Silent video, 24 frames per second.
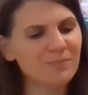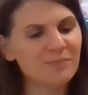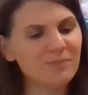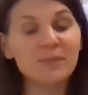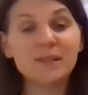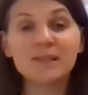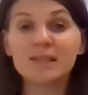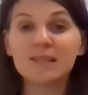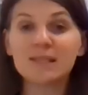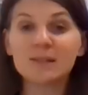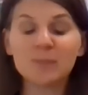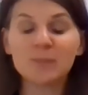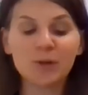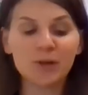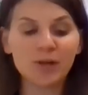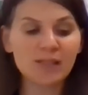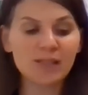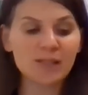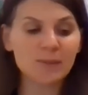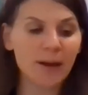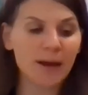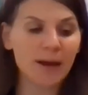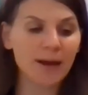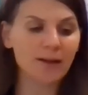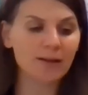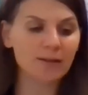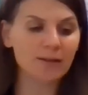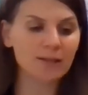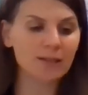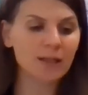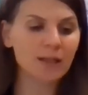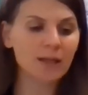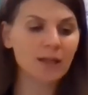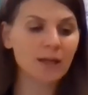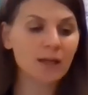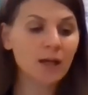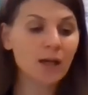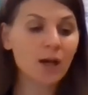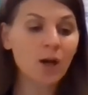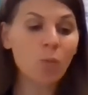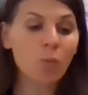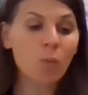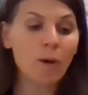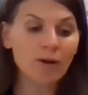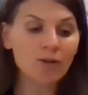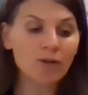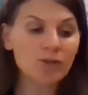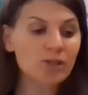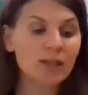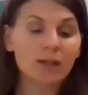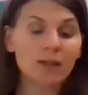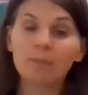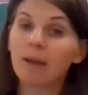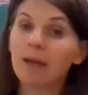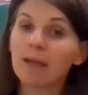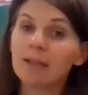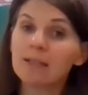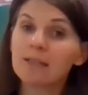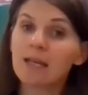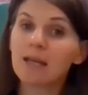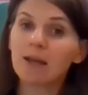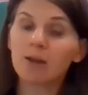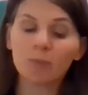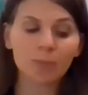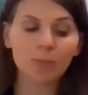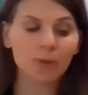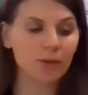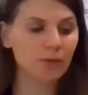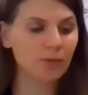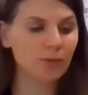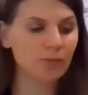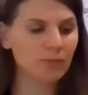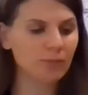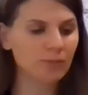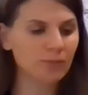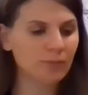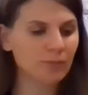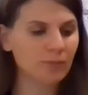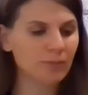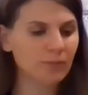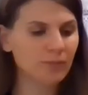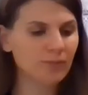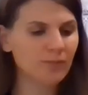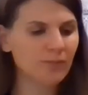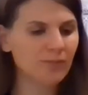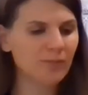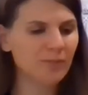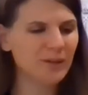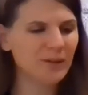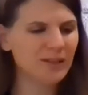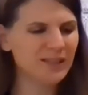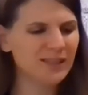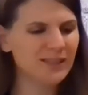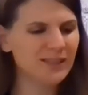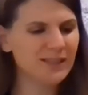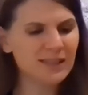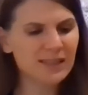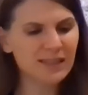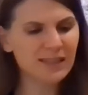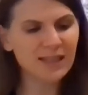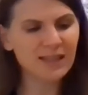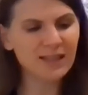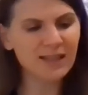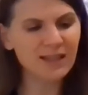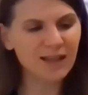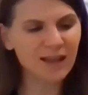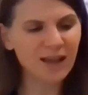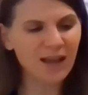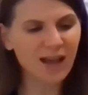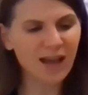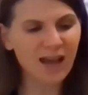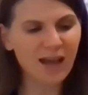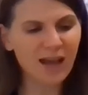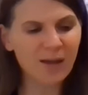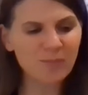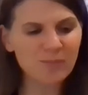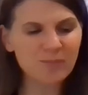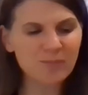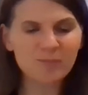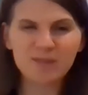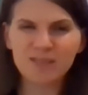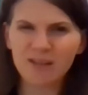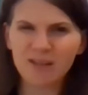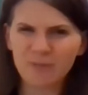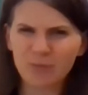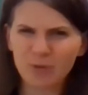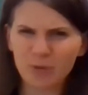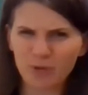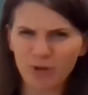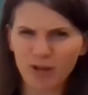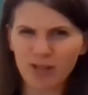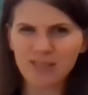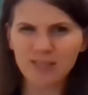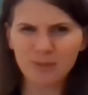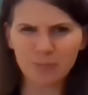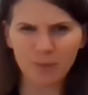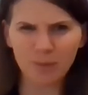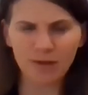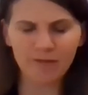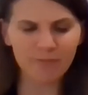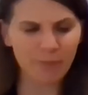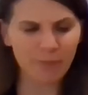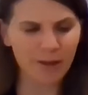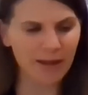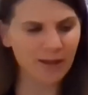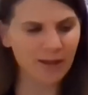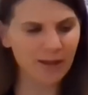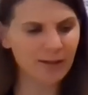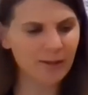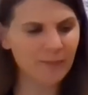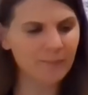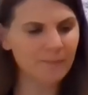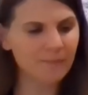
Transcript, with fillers: mrs murray smiled why don't you get meg to help you but see i'm several grades above meg